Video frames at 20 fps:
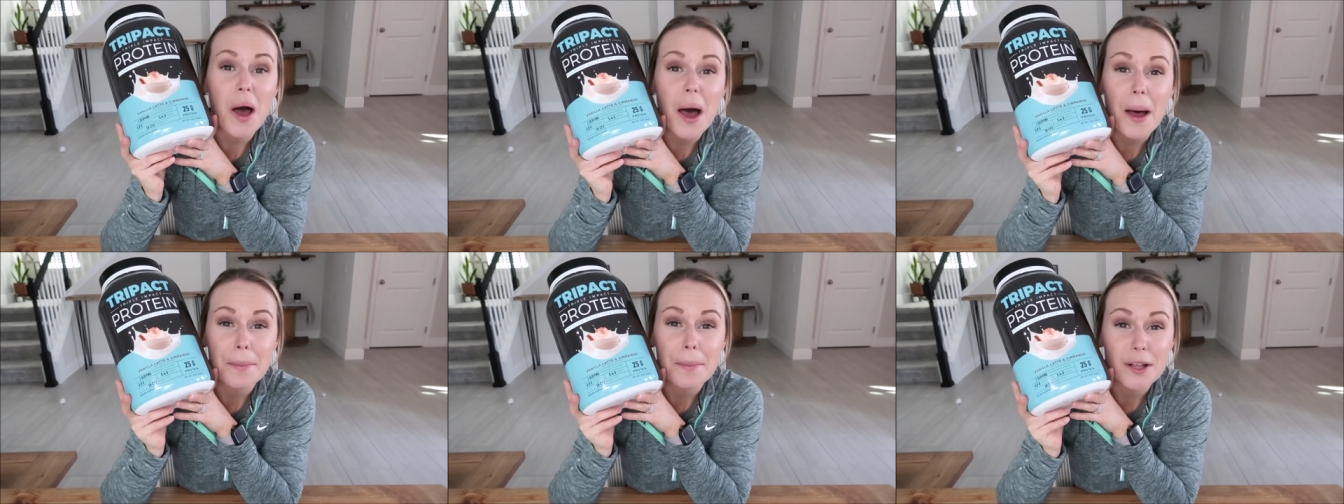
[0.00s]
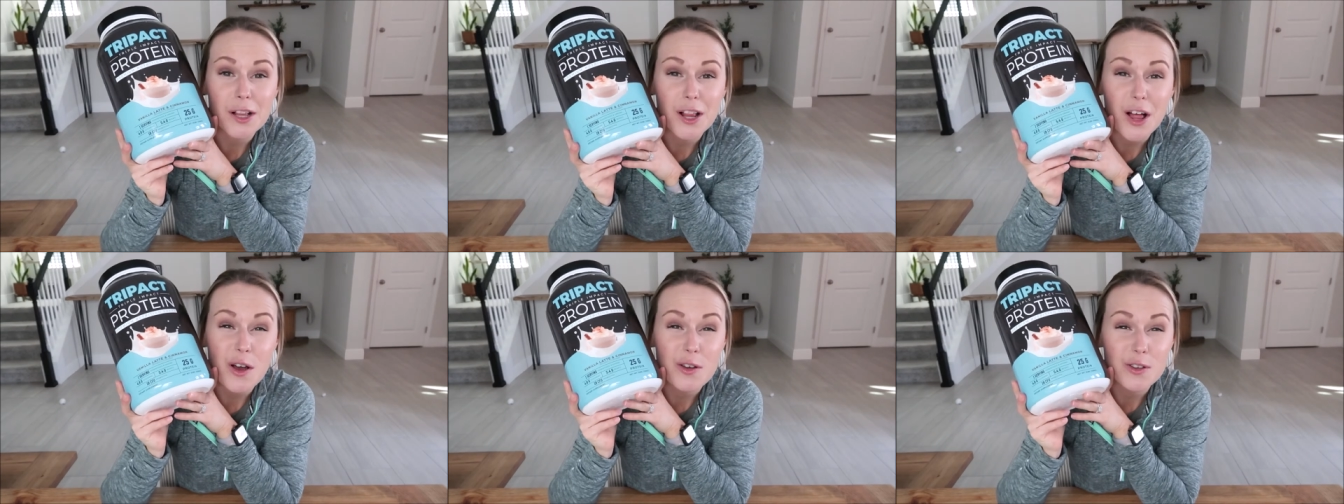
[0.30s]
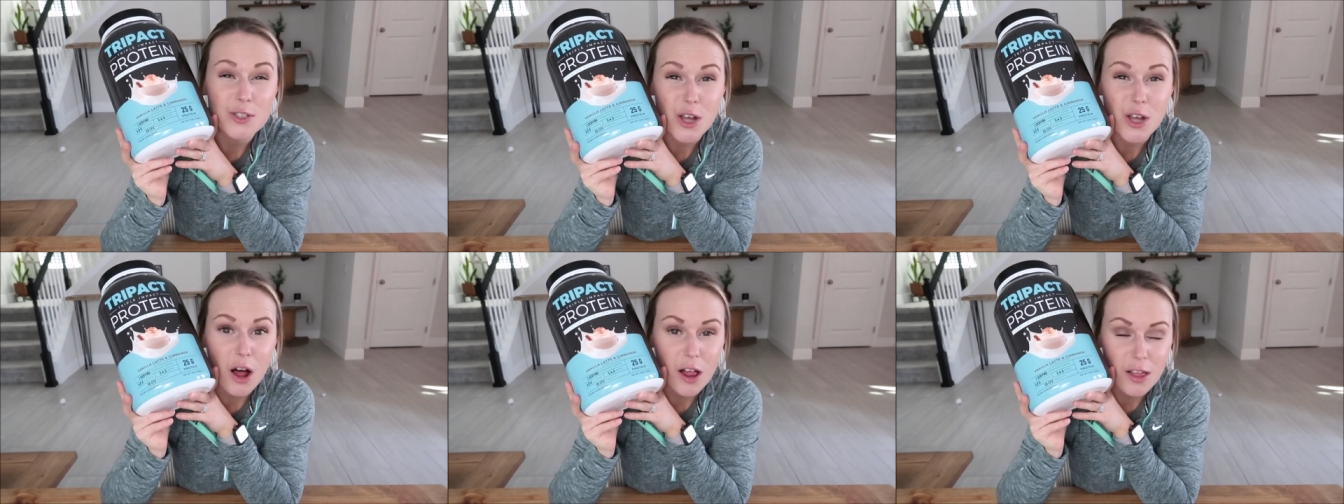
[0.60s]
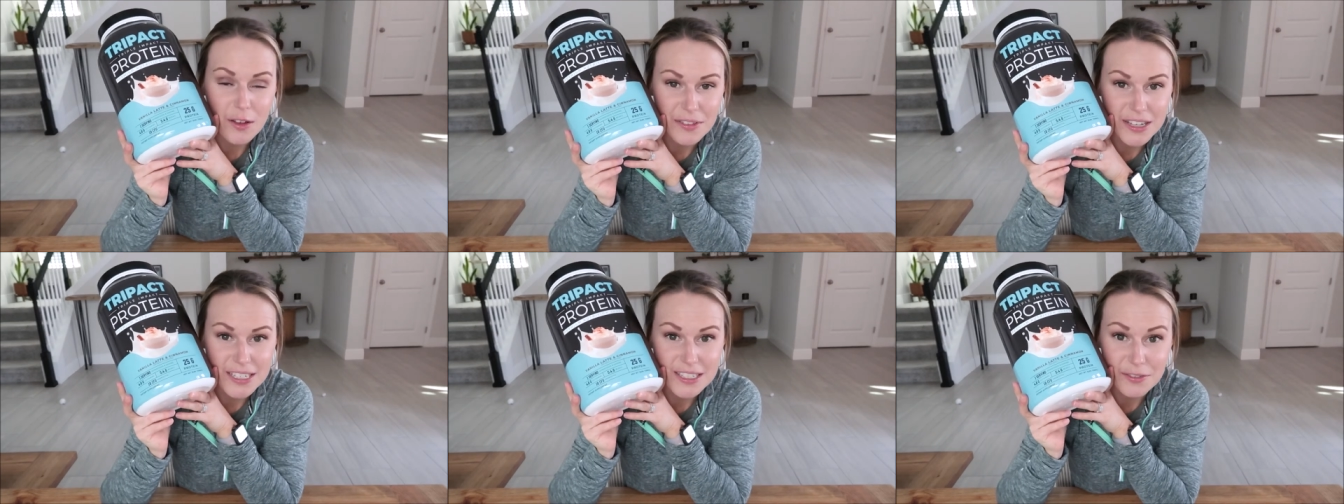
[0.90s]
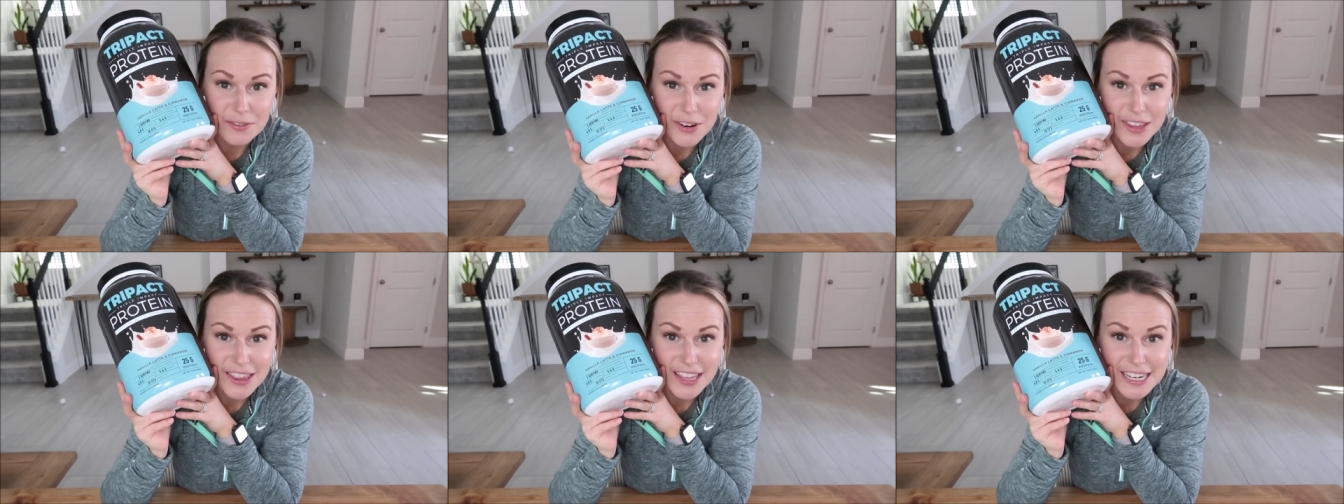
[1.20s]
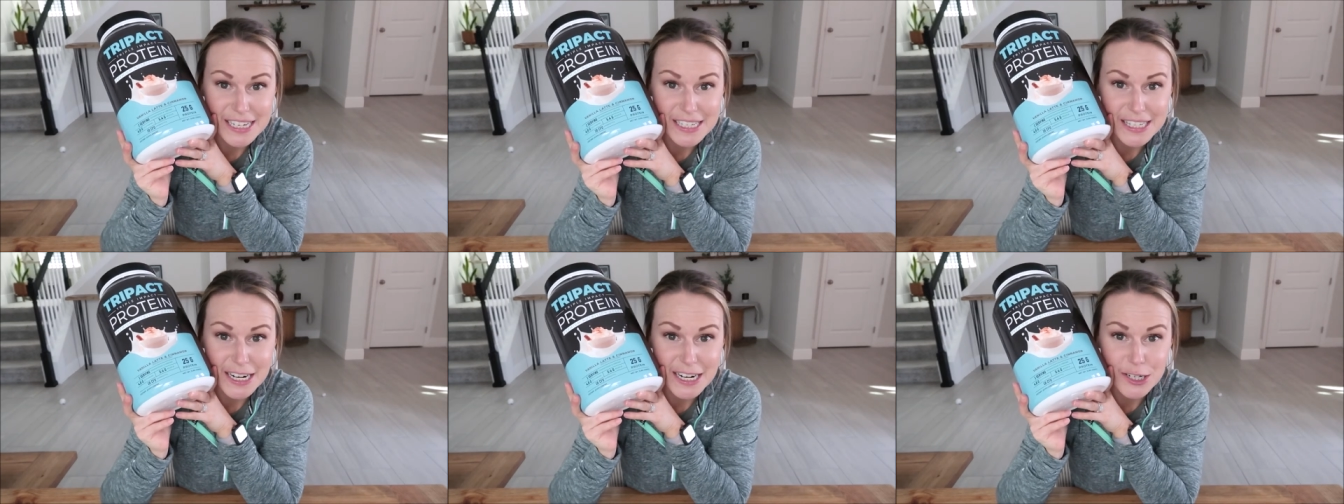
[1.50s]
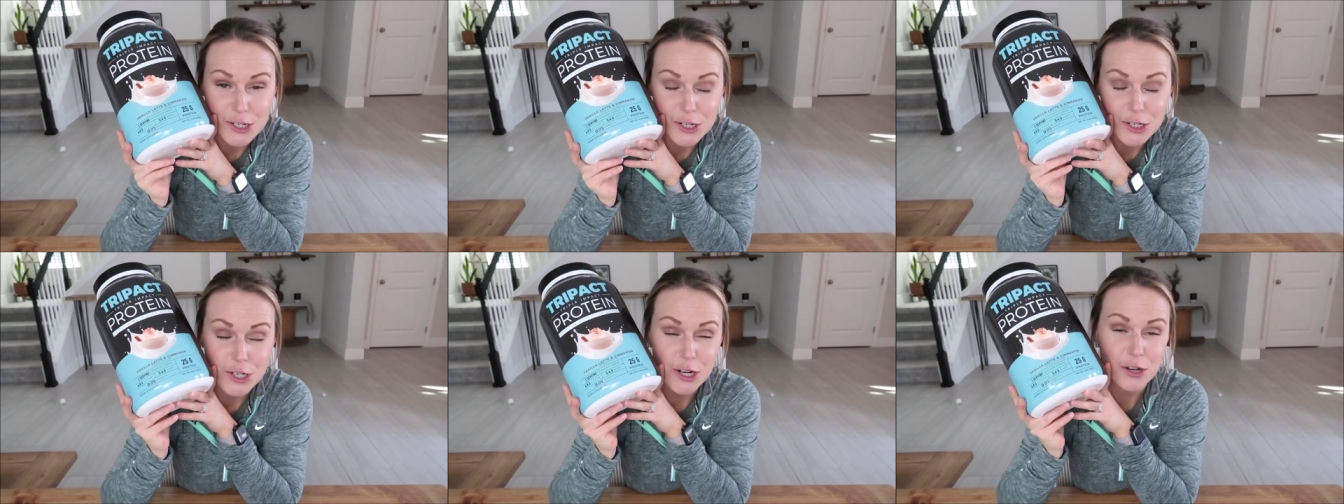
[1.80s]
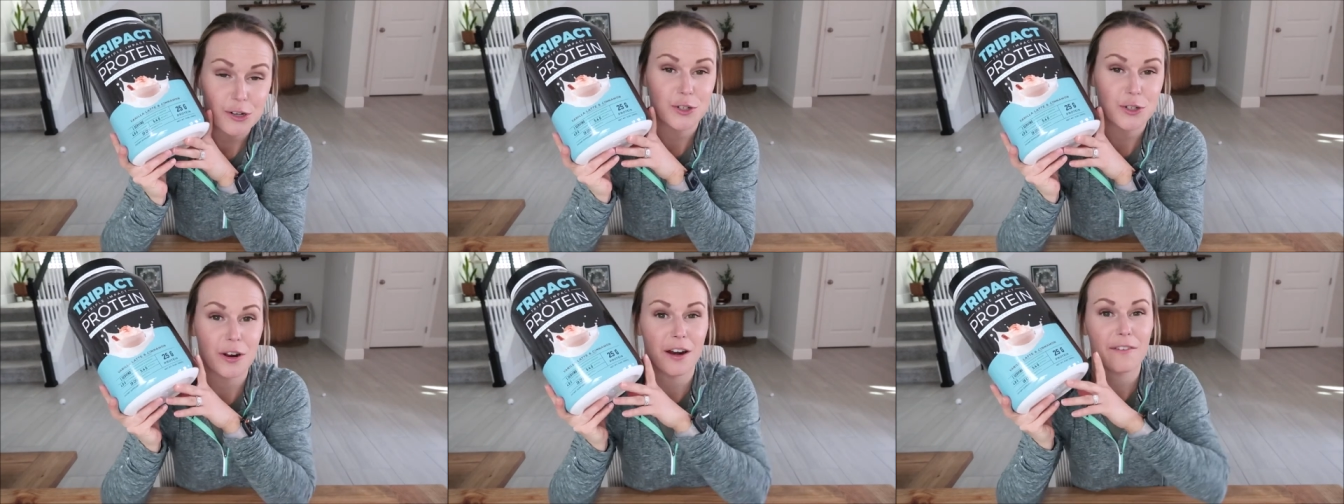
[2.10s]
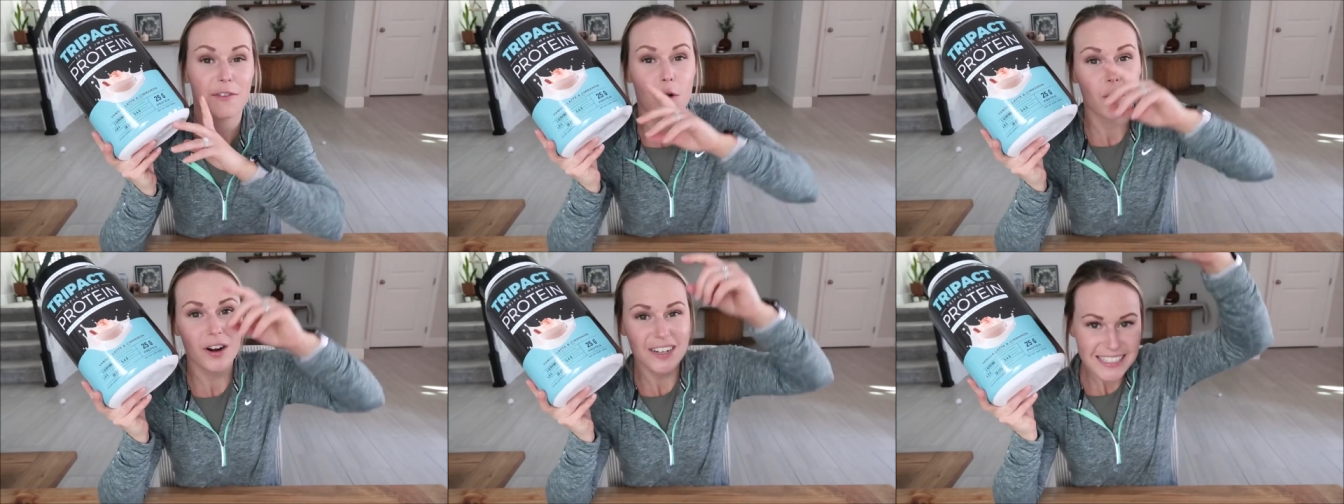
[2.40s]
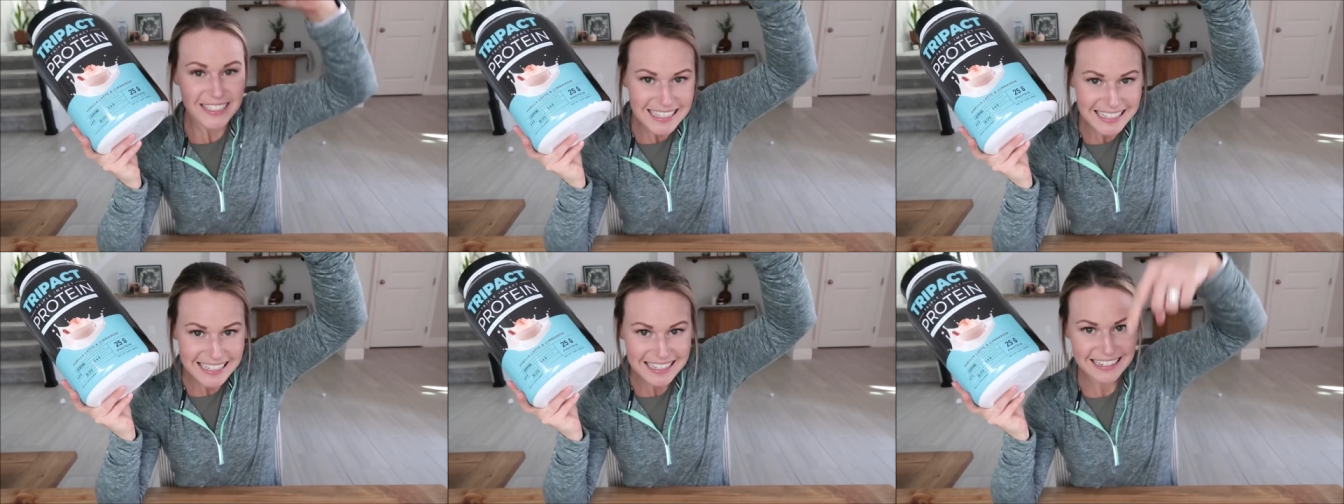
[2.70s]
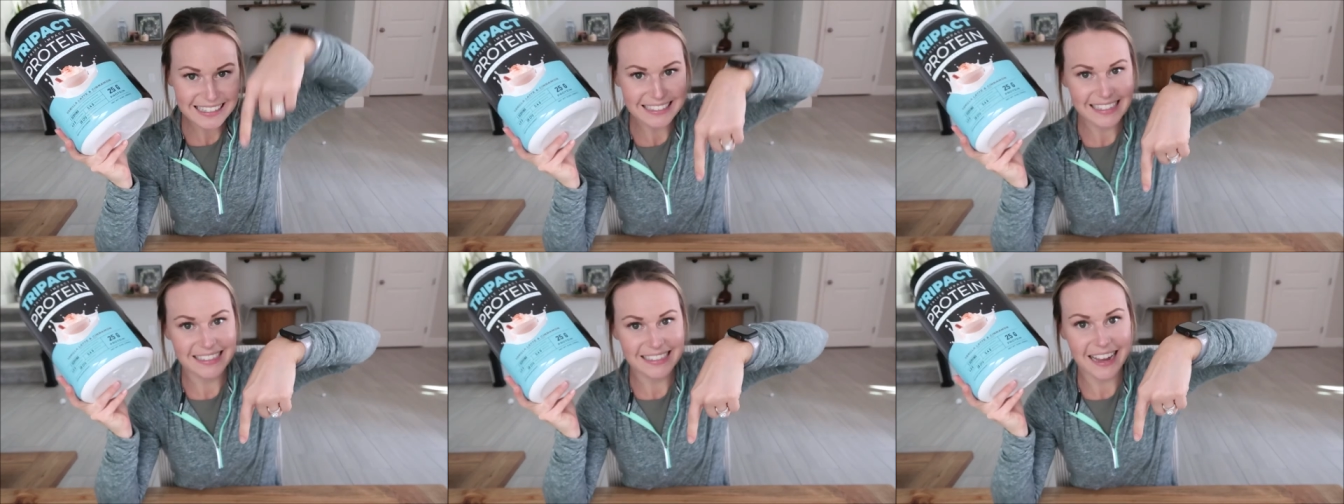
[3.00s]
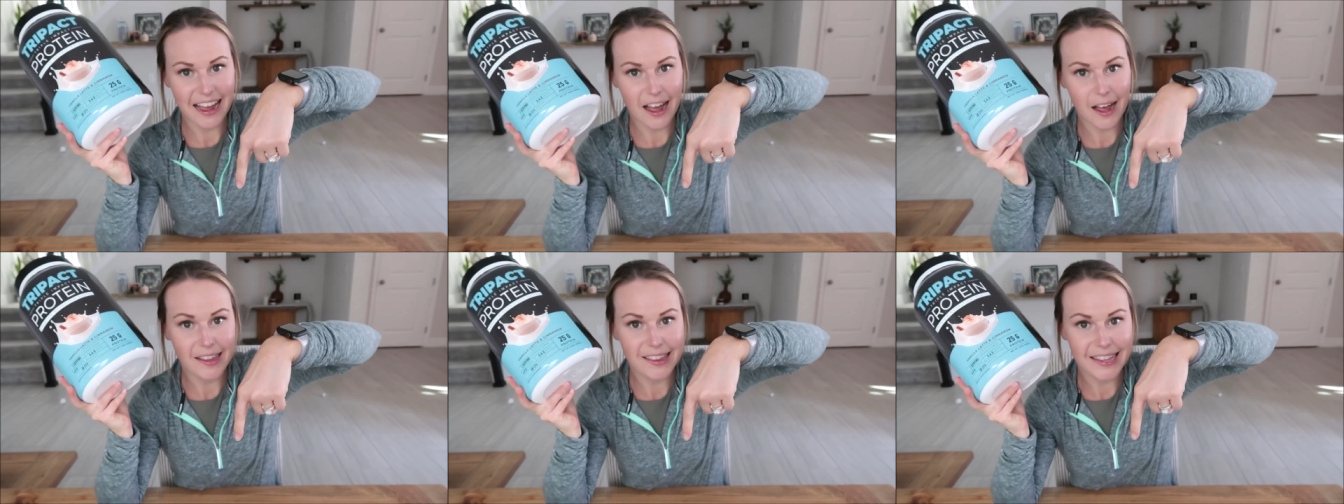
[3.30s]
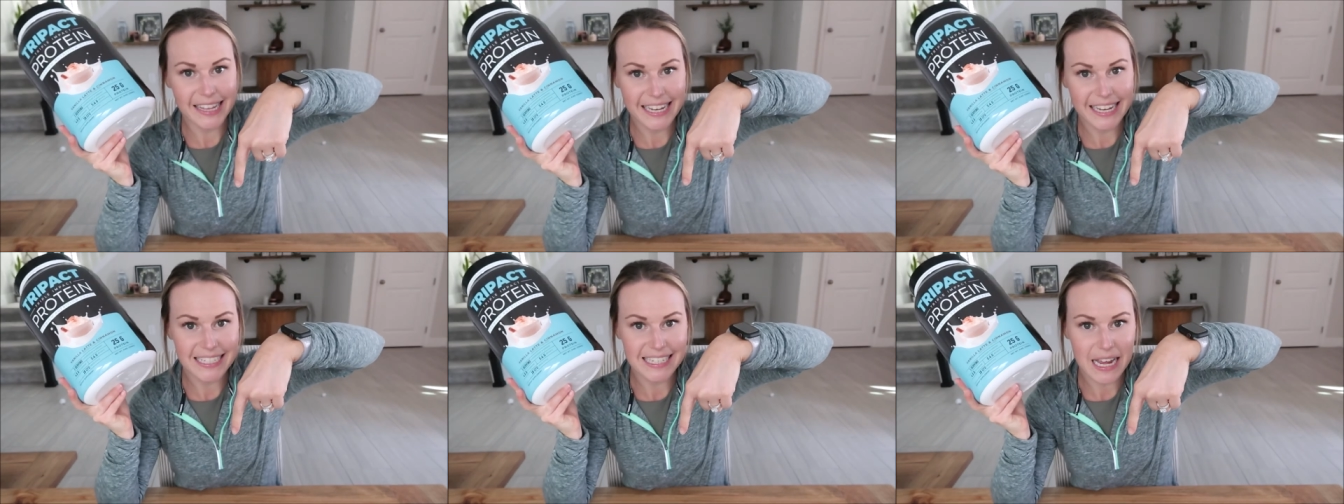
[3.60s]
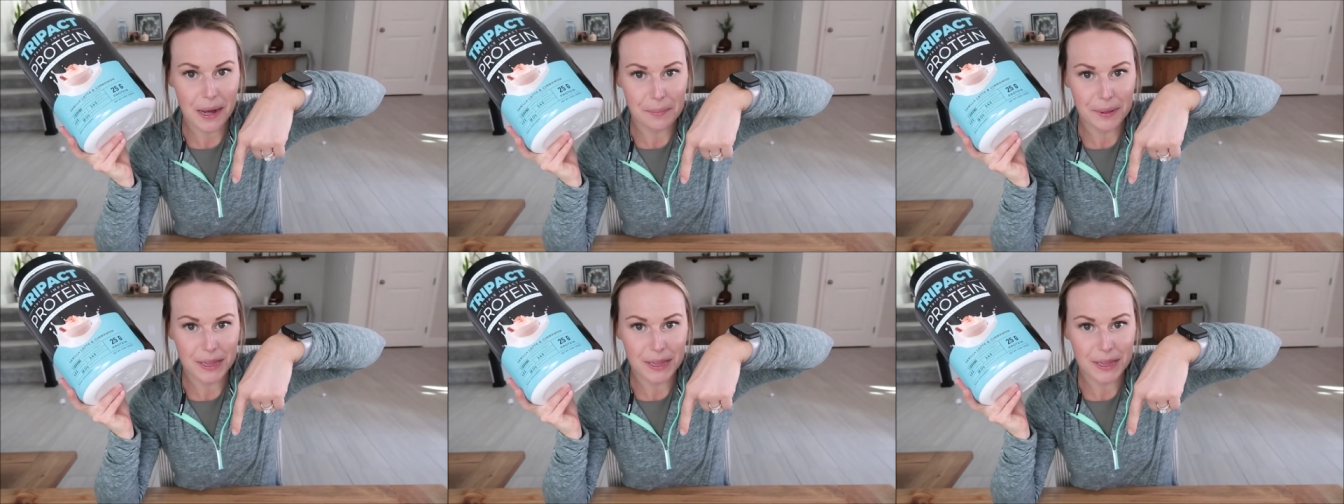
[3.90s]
up close all of these different things that I just showed you. And of course, I'll link it down